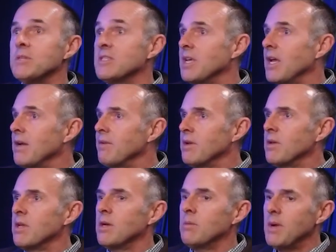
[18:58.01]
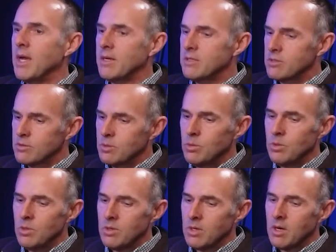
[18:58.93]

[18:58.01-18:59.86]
decide if I'm going to go back to school or